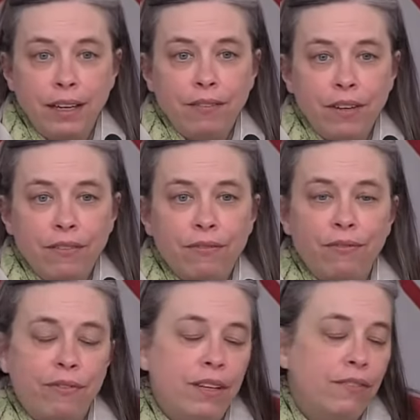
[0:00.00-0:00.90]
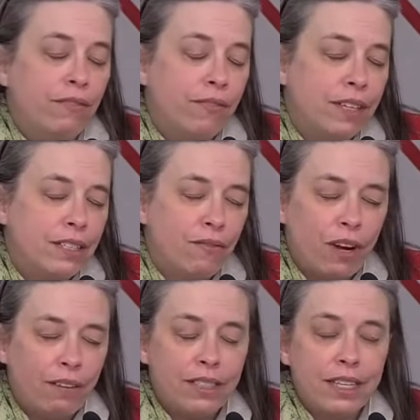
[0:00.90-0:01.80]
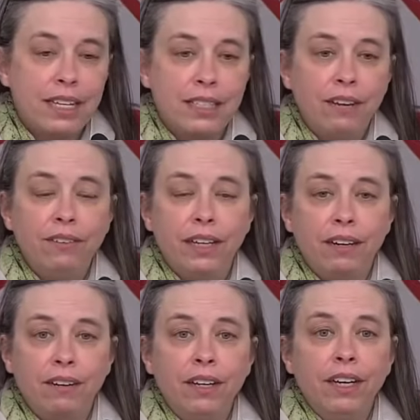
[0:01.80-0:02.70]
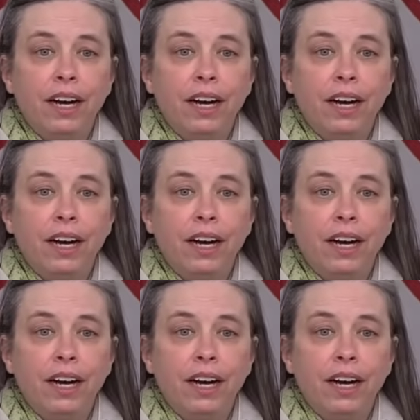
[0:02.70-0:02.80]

even if this virus gets out there,